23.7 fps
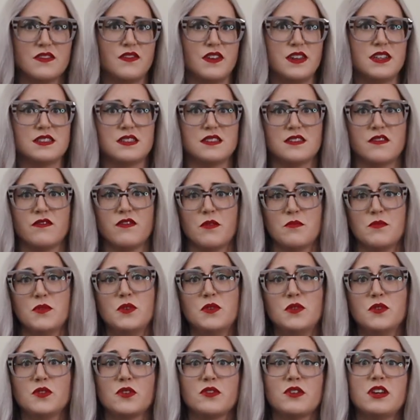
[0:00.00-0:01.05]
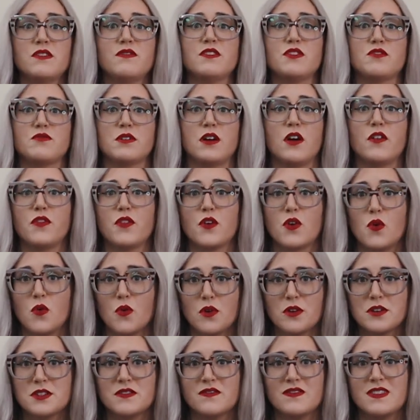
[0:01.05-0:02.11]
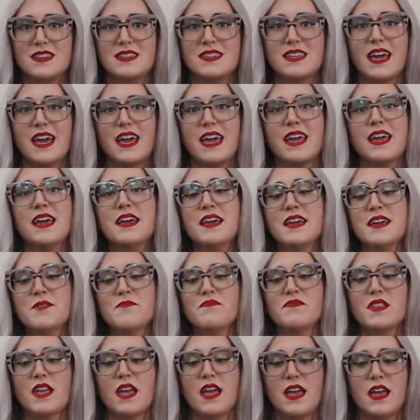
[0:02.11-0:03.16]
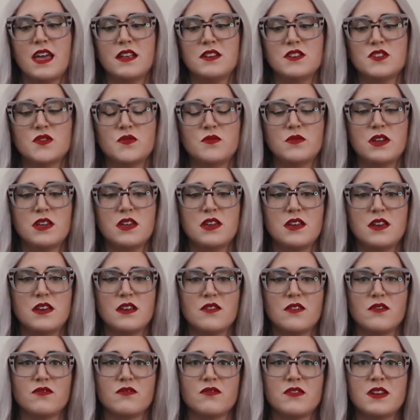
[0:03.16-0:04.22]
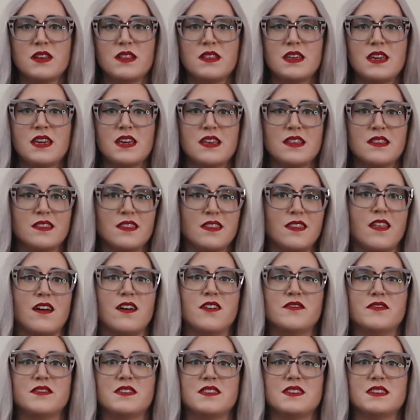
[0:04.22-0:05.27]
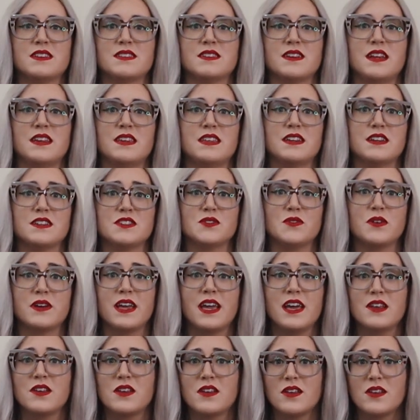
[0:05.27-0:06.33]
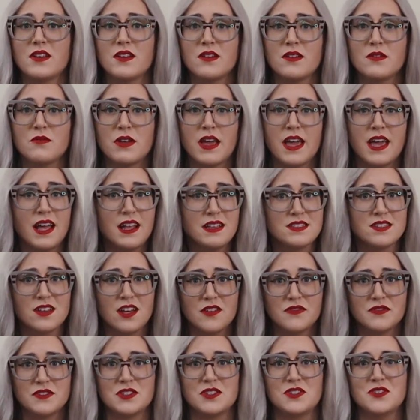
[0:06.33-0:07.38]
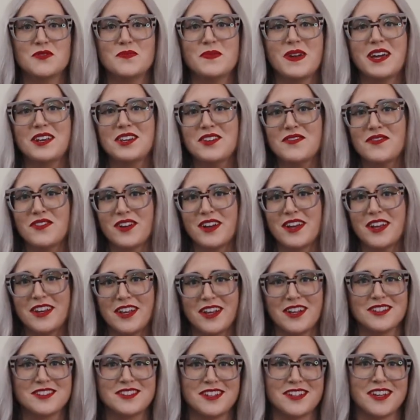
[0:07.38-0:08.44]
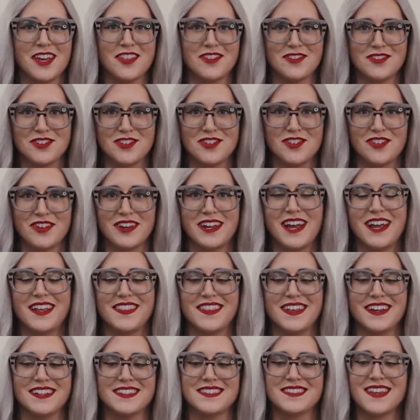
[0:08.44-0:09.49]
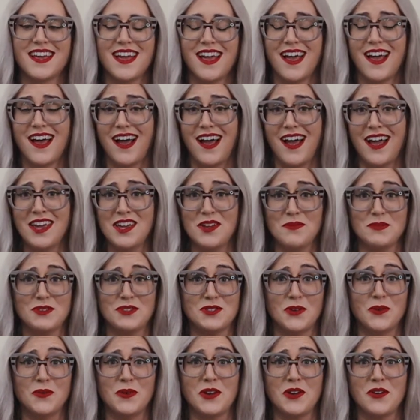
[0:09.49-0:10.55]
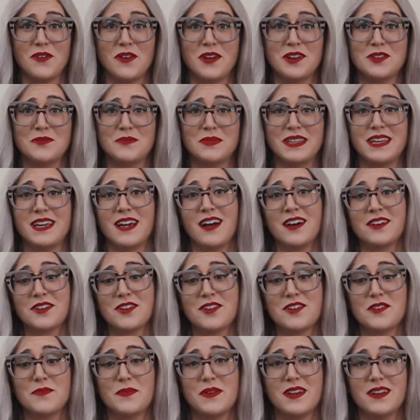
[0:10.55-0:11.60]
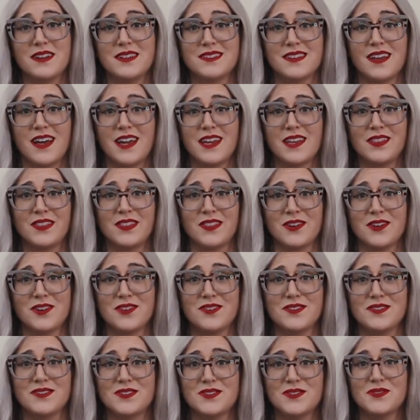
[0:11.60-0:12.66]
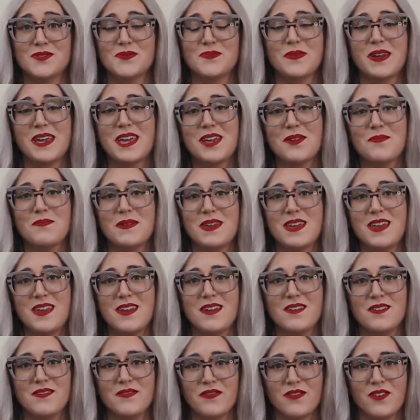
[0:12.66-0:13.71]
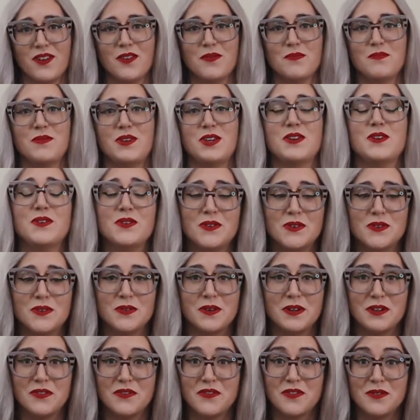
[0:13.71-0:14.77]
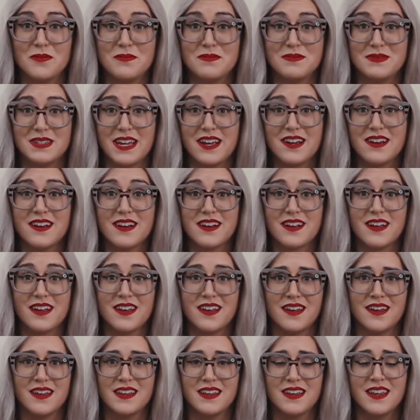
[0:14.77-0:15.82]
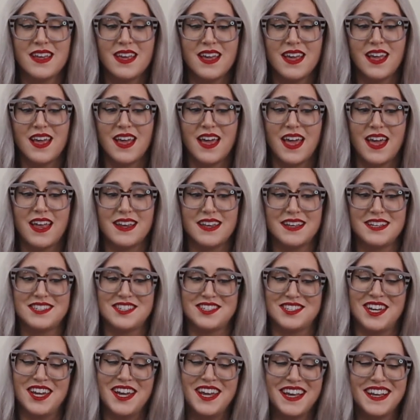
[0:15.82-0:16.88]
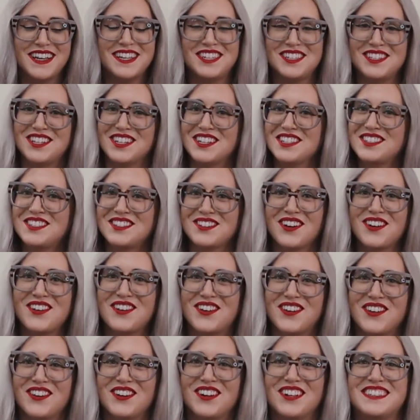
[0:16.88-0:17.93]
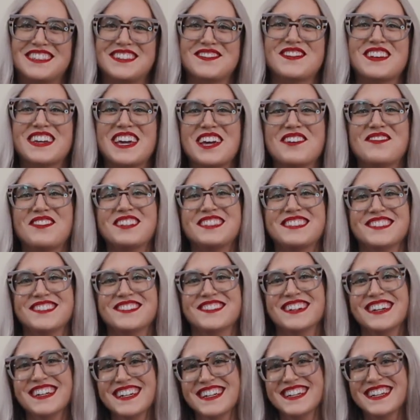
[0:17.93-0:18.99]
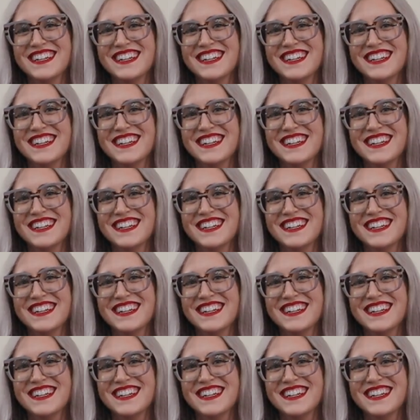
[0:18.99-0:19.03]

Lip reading: phases of the moon, or even throughout the course of the day. And we really loved this idea. So again, hats off to you, Mandi, for getting us together to create this. I am so incredibly honored because I learned to make mead from you and from Derica, and it's just so cool to be able to